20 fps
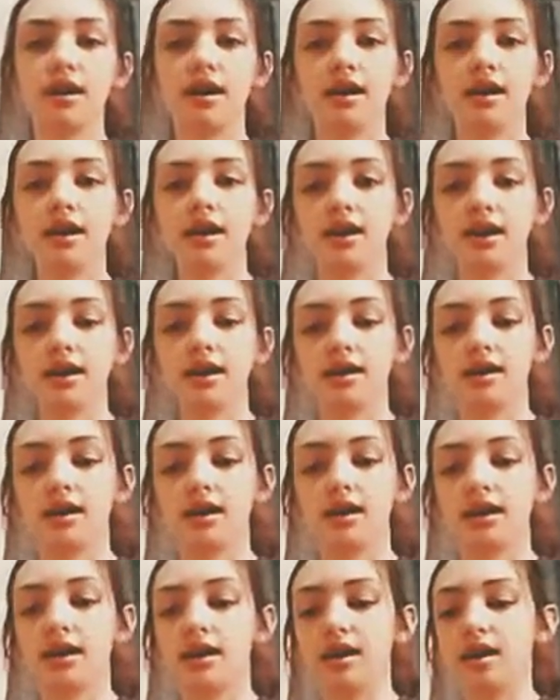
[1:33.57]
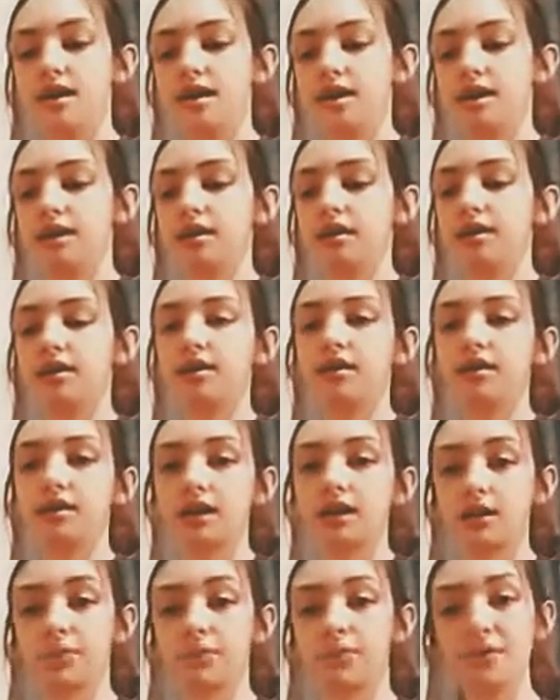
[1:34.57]
and I got a
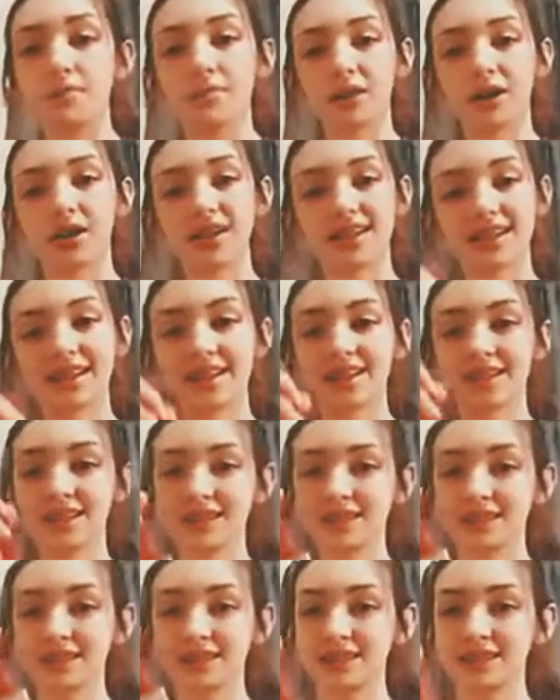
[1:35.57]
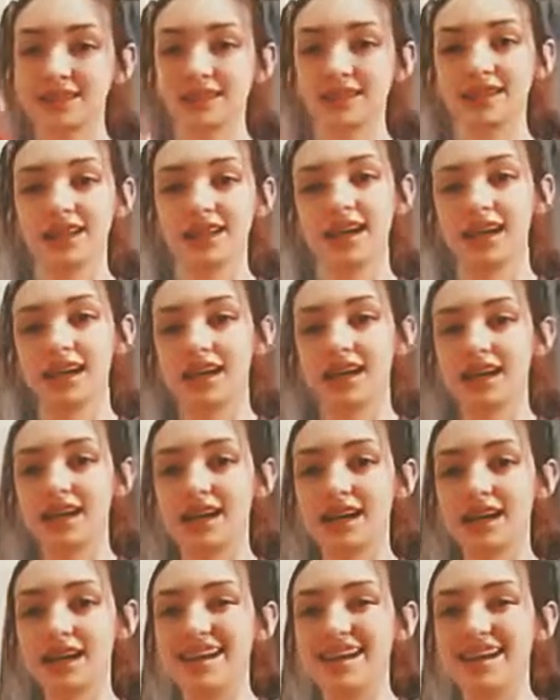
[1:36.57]
paintbrush and I